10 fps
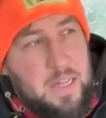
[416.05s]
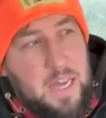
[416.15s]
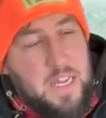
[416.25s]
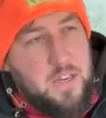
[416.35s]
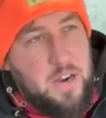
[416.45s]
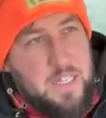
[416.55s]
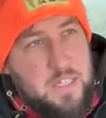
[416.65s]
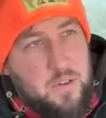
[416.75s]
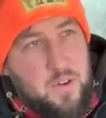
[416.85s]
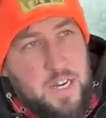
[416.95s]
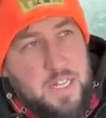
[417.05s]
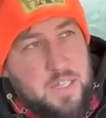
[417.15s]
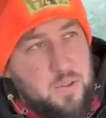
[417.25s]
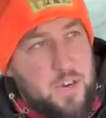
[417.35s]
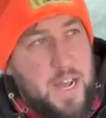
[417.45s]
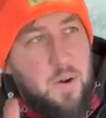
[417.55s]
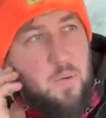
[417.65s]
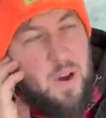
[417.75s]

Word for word: HRS has already sorted out